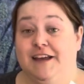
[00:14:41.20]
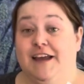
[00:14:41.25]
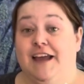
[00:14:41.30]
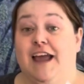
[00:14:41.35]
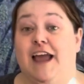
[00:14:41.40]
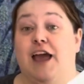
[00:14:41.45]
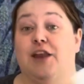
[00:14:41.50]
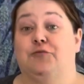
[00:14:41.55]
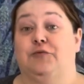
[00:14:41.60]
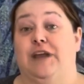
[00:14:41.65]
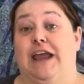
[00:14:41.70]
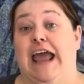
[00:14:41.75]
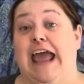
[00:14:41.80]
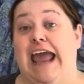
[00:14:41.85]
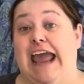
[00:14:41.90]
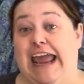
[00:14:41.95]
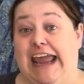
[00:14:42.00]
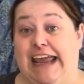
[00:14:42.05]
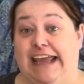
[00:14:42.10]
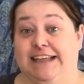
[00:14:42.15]
and we
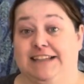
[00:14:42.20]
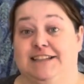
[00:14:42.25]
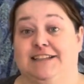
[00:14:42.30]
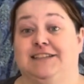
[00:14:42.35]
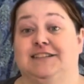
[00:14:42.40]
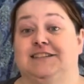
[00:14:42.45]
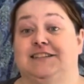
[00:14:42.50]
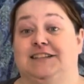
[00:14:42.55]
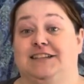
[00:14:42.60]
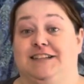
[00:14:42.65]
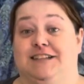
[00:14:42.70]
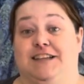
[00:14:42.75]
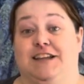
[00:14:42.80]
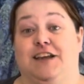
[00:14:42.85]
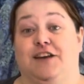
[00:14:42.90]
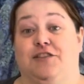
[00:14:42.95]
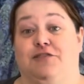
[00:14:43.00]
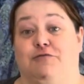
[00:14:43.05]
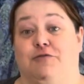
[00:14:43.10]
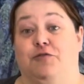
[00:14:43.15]
hate to see
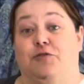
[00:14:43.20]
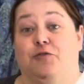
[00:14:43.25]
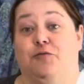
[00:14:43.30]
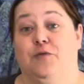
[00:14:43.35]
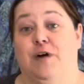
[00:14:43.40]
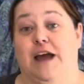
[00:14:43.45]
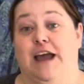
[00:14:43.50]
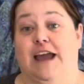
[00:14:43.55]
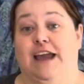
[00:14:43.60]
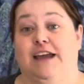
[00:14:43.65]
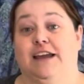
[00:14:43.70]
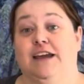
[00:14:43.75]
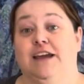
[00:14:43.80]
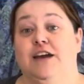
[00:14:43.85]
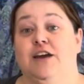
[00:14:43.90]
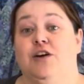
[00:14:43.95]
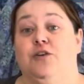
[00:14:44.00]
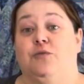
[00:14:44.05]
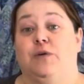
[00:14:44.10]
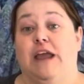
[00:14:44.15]
it thrown away.
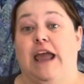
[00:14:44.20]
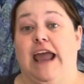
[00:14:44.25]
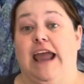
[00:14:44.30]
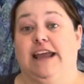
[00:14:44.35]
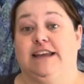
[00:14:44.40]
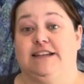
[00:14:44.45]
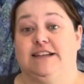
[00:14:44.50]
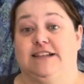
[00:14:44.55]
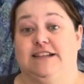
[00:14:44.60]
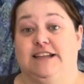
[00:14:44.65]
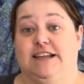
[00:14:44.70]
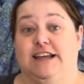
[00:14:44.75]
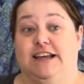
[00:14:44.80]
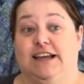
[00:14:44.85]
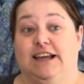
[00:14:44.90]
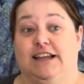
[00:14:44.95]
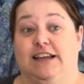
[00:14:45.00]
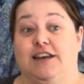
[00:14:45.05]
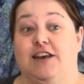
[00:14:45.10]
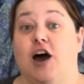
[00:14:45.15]
We hate to see
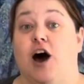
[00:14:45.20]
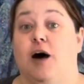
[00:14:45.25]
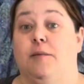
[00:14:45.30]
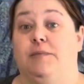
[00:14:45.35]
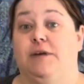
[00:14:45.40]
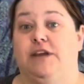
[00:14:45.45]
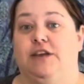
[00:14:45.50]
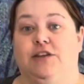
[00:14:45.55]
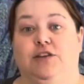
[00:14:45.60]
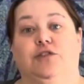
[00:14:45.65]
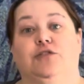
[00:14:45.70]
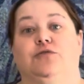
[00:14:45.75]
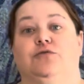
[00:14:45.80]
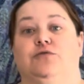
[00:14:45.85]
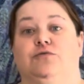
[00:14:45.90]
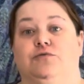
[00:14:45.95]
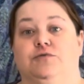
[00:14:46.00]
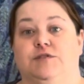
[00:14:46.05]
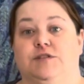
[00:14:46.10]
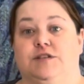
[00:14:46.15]
it not be
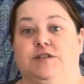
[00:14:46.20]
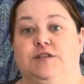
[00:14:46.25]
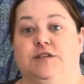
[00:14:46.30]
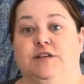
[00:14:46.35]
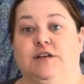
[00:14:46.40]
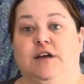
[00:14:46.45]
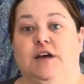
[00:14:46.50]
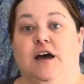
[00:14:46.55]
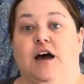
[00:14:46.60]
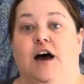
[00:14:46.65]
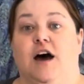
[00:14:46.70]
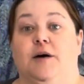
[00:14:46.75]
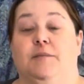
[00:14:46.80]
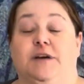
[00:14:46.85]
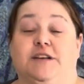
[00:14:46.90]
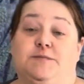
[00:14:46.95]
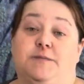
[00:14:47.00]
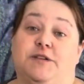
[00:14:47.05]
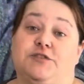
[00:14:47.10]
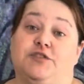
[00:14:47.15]
used,
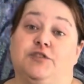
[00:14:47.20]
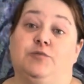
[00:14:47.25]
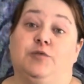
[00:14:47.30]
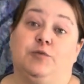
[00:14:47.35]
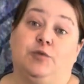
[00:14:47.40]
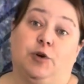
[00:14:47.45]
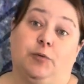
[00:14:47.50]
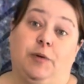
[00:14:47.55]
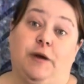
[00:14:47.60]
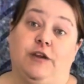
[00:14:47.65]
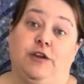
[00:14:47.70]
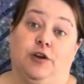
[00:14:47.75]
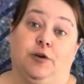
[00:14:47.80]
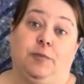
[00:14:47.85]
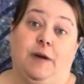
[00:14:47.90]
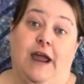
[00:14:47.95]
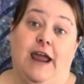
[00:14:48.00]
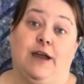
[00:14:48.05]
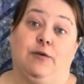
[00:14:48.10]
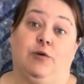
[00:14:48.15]
especially when you're
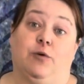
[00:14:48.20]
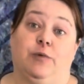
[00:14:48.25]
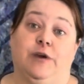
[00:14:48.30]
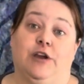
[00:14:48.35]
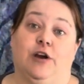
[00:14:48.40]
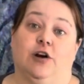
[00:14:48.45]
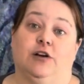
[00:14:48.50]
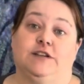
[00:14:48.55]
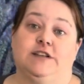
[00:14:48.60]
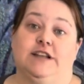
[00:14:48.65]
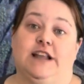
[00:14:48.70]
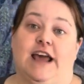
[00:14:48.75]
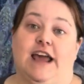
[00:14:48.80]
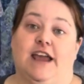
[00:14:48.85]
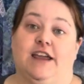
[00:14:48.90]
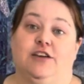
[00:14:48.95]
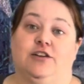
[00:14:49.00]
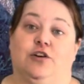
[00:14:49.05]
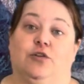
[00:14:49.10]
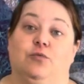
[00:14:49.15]
paying what we are
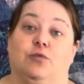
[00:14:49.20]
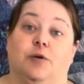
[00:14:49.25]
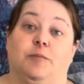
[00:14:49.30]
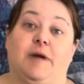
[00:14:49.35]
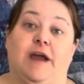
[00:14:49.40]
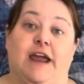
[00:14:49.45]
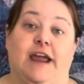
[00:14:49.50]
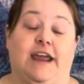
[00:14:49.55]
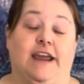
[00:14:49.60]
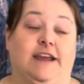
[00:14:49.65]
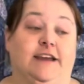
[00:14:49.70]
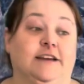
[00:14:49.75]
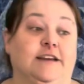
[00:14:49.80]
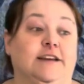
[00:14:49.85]
today. We're paying,